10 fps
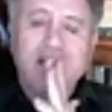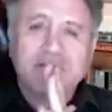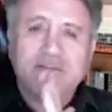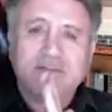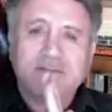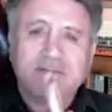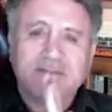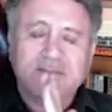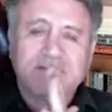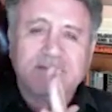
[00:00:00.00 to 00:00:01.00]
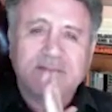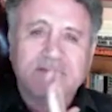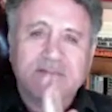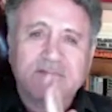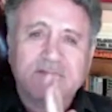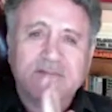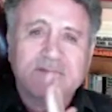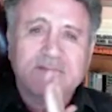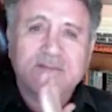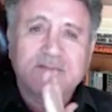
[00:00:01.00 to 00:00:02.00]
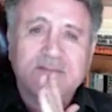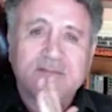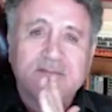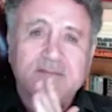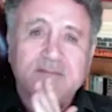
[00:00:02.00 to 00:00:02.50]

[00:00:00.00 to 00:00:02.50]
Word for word: I used to jam far from